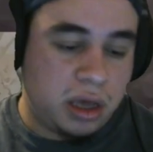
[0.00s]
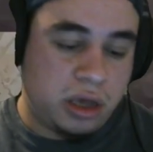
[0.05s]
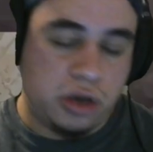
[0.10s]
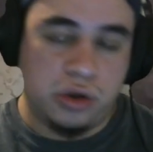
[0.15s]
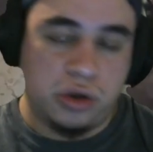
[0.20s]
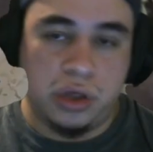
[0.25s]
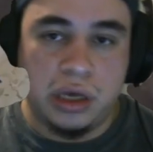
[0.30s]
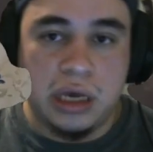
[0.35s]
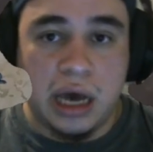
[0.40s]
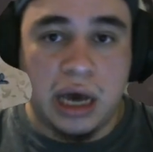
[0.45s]

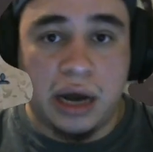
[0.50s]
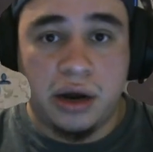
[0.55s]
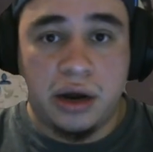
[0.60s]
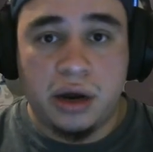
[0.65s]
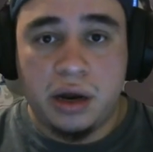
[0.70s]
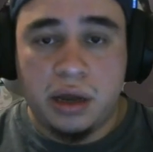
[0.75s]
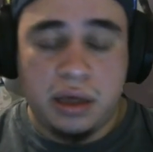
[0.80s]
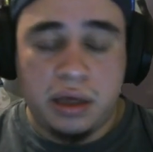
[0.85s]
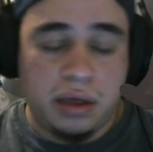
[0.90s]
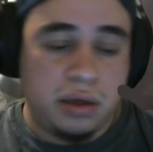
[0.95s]
You're the
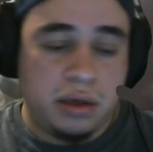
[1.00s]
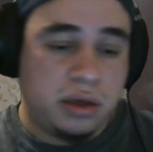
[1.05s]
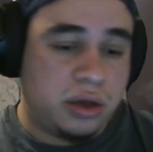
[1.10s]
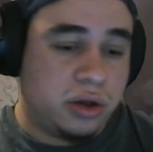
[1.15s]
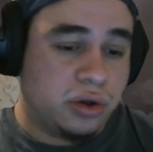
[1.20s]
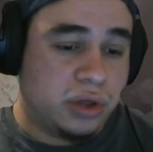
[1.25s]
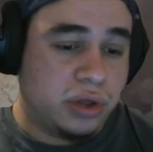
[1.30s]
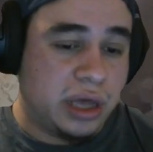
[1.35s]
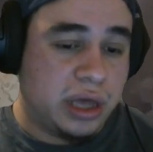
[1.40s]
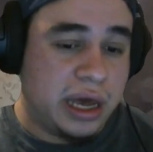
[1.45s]
gunner,
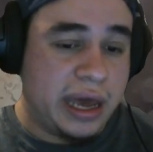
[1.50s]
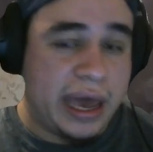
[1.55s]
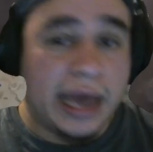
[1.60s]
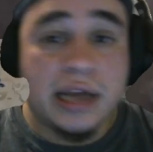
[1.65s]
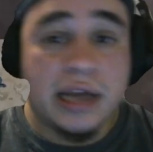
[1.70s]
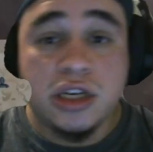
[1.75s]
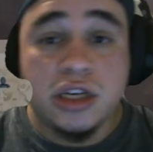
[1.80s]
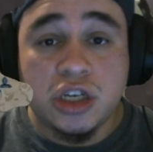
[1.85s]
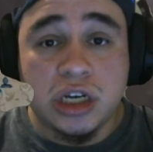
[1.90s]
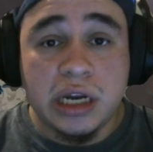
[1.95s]
you're the
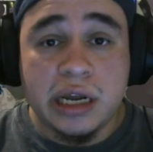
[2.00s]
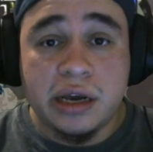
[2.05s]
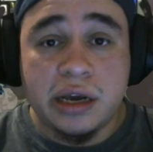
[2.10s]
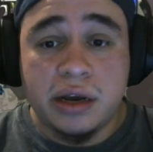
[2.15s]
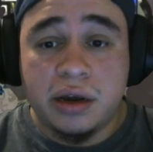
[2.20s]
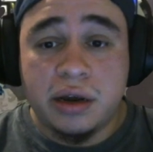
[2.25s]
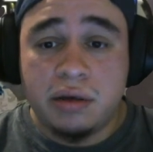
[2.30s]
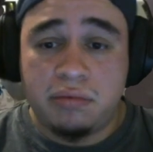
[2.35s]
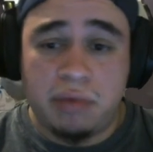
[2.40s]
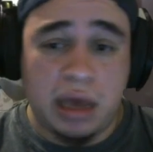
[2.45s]

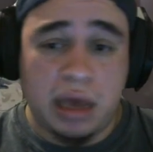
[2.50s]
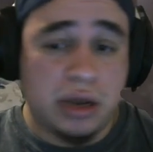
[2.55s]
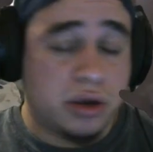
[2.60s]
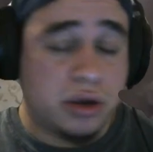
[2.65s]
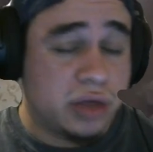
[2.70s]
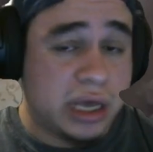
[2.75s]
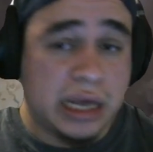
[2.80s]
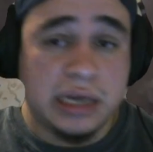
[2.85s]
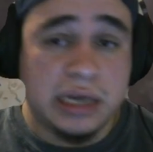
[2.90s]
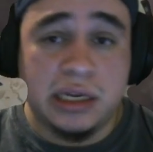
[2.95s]
engineer, and
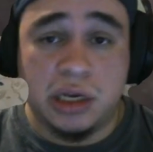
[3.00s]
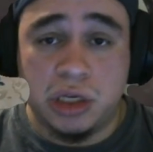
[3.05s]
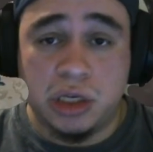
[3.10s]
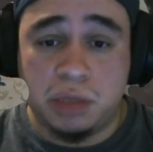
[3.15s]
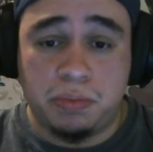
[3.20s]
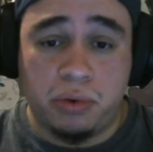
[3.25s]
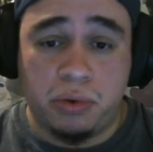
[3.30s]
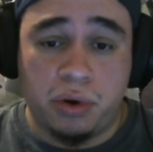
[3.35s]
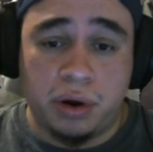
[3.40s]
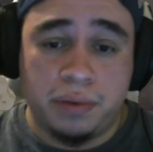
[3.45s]
you're the intel
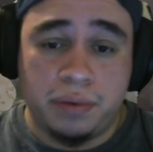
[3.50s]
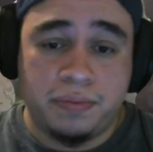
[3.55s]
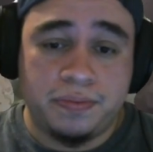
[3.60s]
support.